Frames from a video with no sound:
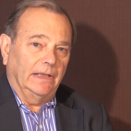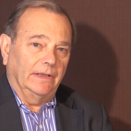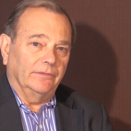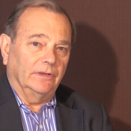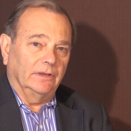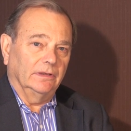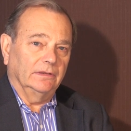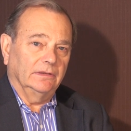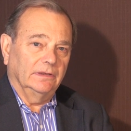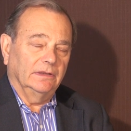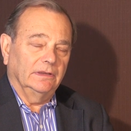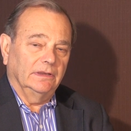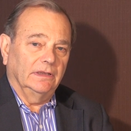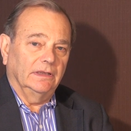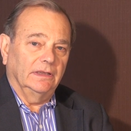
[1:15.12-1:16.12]
level,
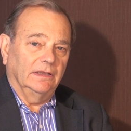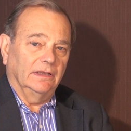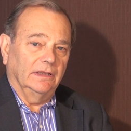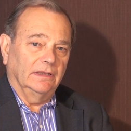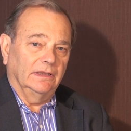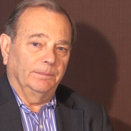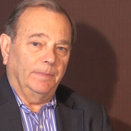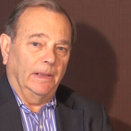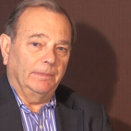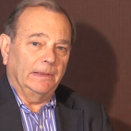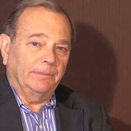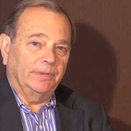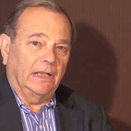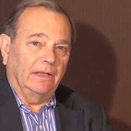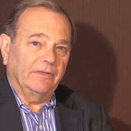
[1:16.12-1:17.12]
a
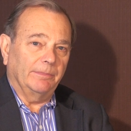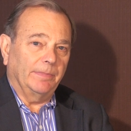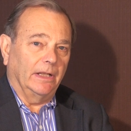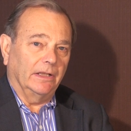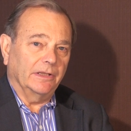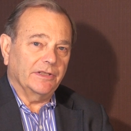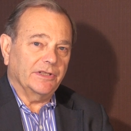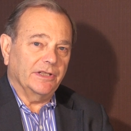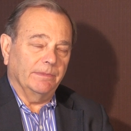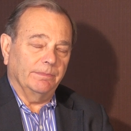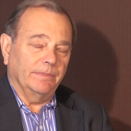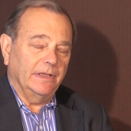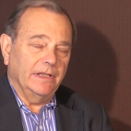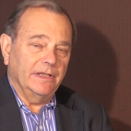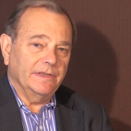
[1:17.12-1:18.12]
public private
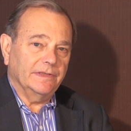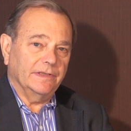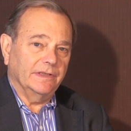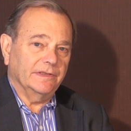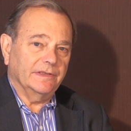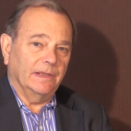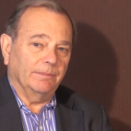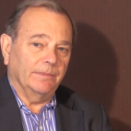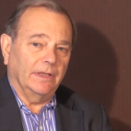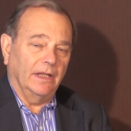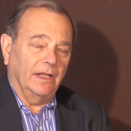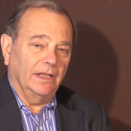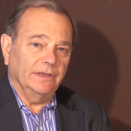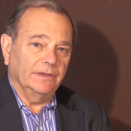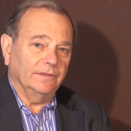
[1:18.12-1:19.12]
partnership is some
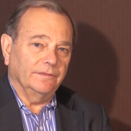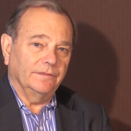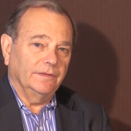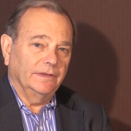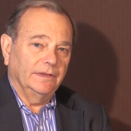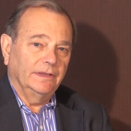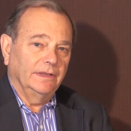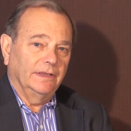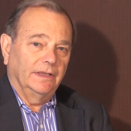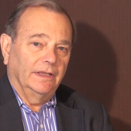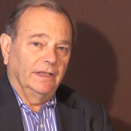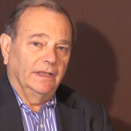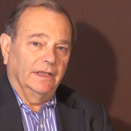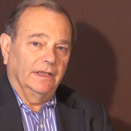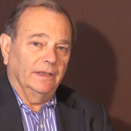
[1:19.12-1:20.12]
kind of
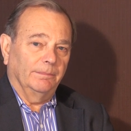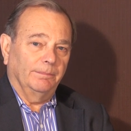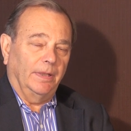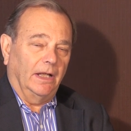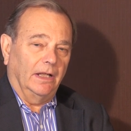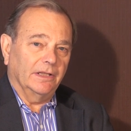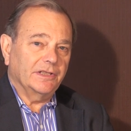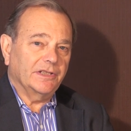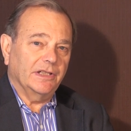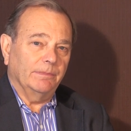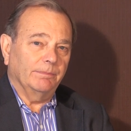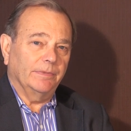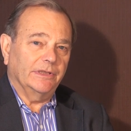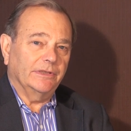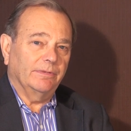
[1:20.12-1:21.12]
uh,
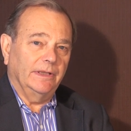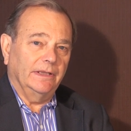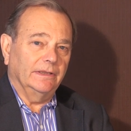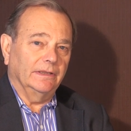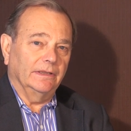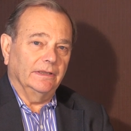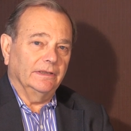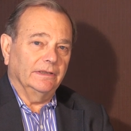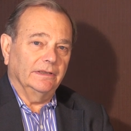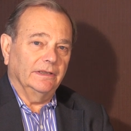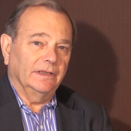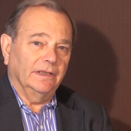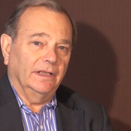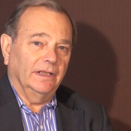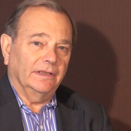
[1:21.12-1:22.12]
partnership between
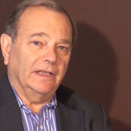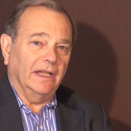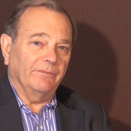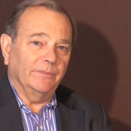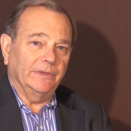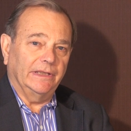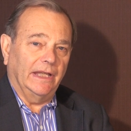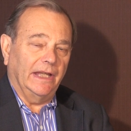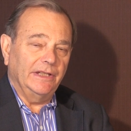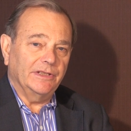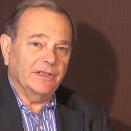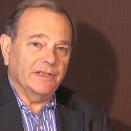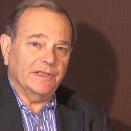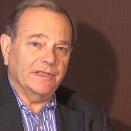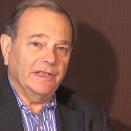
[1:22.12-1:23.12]
a government
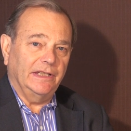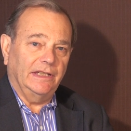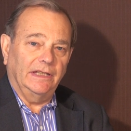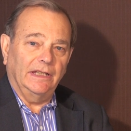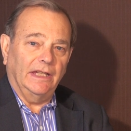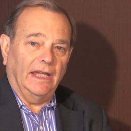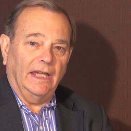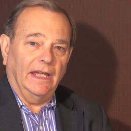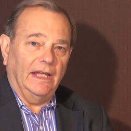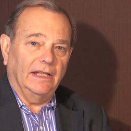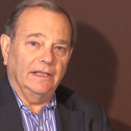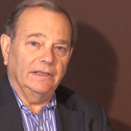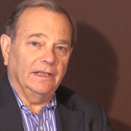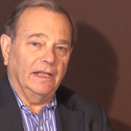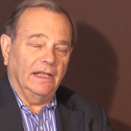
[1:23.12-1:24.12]
agency
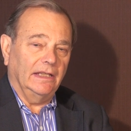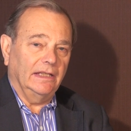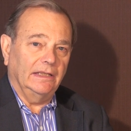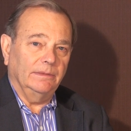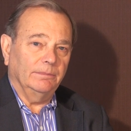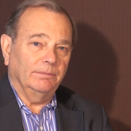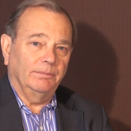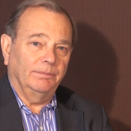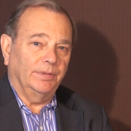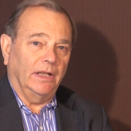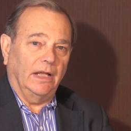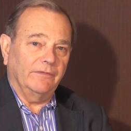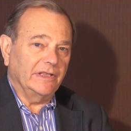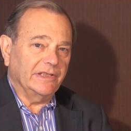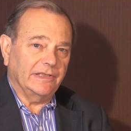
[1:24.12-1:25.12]
and a
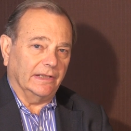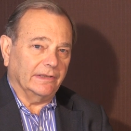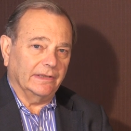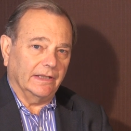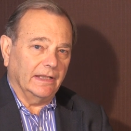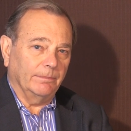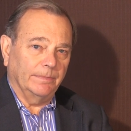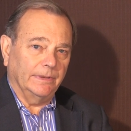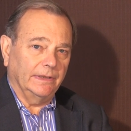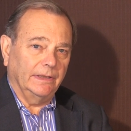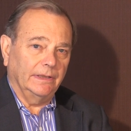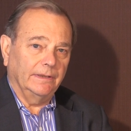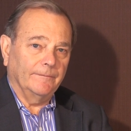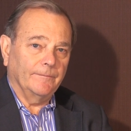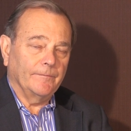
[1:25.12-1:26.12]
private sector company.